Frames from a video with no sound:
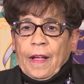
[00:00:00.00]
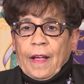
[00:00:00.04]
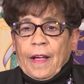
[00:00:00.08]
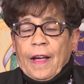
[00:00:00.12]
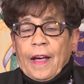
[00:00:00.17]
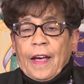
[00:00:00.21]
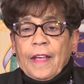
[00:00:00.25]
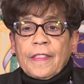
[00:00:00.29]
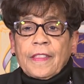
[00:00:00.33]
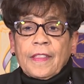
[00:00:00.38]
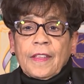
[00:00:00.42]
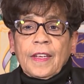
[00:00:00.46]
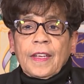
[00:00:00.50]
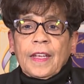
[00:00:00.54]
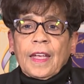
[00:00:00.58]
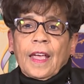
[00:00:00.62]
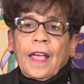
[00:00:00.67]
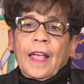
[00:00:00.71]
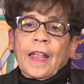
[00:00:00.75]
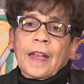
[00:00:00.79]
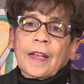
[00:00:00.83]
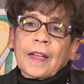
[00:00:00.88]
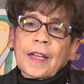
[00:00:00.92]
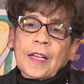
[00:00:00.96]
I think
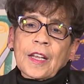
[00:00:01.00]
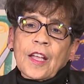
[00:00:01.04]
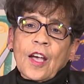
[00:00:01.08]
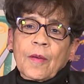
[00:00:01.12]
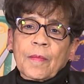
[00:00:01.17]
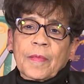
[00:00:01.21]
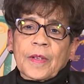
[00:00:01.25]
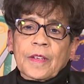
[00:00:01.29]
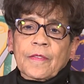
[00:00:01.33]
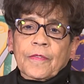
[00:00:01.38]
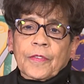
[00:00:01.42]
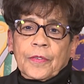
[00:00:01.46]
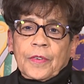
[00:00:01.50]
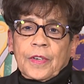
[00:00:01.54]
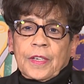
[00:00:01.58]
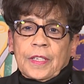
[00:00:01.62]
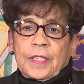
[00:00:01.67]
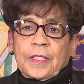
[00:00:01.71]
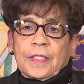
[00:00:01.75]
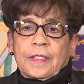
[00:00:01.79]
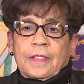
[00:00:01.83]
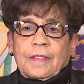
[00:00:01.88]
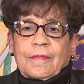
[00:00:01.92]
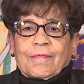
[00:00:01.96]
had it not been for
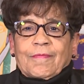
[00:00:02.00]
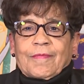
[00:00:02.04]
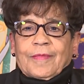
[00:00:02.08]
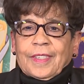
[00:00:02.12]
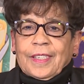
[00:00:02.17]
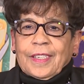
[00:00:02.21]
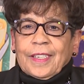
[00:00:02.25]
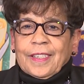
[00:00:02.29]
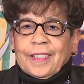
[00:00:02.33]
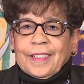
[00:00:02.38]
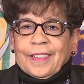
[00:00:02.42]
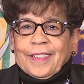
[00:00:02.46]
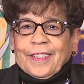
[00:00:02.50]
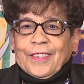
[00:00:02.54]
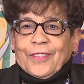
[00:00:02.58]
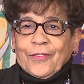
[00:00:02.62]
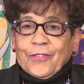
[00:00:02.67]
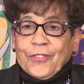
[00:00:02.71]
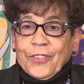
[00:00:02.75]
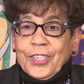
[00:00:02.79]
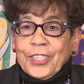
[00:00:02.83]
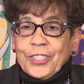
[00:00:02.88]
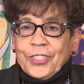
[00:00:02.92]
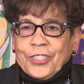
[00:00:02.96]
his
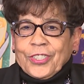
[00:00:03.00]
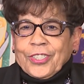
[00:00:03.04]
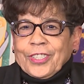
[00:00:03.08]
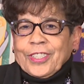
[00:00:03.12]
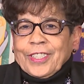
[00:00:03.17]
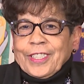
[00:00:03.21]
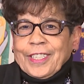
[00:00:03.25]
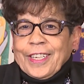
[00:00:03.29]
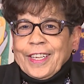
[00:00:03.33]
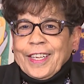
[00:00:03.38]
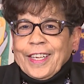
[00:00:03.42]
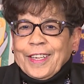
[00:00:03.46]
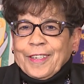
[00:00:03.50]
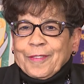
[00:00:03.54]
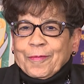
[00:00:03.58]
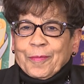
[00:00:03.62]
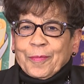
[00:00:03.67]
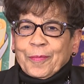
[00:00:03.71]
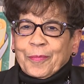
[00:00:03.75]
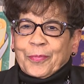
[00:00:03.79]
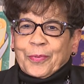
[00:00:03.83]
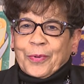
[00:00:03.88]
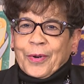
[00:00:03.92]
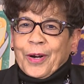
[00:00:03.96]
vision that
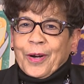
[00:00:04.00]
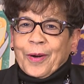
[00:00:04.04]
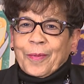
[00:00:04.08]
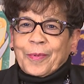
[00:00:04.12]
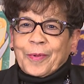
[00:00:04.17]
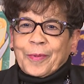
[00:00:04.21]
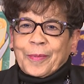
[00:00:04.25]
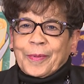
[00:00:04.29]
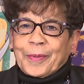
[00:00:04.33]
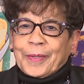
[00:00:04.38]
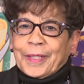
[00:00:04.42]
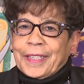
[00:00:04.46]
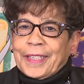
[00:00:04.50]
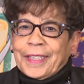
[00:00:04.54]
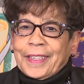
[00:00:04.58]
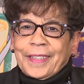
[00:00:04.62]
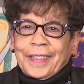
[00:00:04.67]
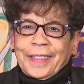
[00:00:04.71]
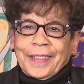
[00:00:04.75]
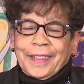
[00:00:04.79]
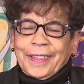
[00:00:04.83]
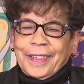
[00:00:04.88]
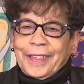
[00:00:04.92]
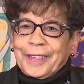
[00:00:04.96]

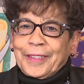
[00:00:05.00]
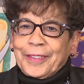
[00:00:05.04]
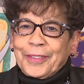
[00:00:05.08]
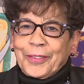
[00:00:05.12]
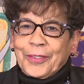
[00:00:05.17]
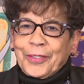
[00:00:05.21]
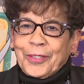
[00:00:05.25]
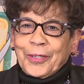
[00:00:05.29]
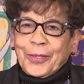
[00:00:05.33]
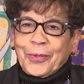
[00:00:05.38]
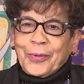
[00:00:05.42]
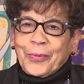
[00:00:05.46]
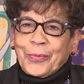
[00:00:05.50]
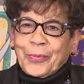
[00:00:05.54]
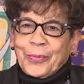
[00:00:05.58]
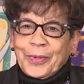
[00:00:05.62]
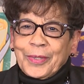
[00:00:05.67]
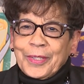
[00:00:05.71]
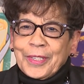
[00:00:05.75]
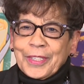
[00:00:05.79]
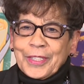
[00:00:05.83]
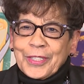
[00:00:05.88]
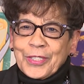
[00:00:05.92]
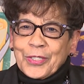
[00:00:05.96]
probably, you know,
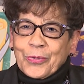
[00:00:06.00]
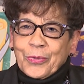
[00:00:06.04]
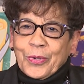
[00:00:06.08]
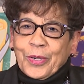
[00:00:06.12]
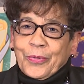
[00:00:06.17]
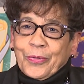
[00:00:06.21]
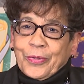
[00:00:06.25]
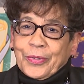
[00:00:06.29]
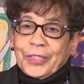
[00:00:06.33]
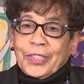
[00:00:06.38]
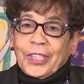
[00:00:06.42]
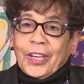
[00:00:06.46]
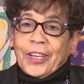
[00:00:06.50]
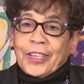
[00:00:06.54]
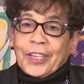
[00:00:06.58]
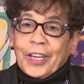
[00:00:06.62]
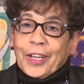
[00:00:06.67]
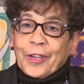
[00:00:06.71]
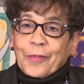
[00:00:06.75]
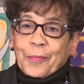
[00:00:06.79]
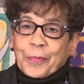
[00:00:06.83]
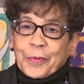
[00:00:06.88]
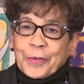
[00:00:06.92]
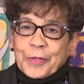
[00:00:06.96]
Swift would not
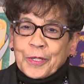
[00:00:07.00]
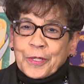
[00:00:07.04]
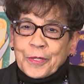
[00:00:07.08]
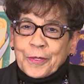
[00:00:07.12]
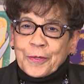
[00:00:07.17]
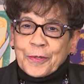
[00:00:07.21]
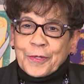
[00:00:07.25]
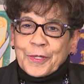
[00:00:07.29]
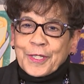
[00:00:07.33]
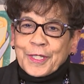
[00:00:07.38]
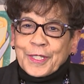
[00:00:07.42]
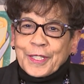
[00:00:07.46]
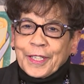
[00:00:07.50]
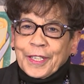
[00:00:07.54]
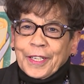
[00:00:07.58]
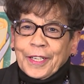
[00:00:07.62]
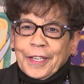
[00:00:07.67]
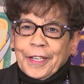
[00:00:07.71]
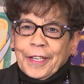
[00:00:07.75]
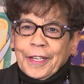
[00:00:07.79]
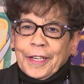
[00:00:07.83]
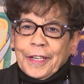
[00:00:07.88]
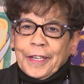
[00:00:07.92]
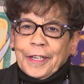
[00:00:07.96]
have produced
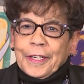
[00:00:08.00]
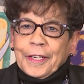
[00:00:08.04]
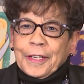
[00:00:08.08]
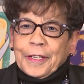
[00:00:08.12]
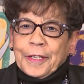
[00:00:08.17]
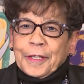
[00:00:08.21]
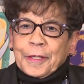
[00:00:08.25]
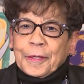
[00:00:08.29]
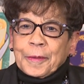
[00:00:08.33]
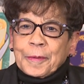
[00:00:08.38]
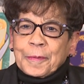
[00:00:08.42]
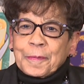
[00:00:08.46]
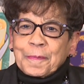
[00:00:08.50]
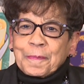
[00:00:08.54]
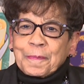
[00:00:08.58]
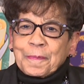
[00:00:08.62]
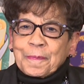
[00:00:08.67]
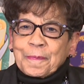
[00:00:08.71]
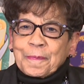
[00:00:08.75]
um,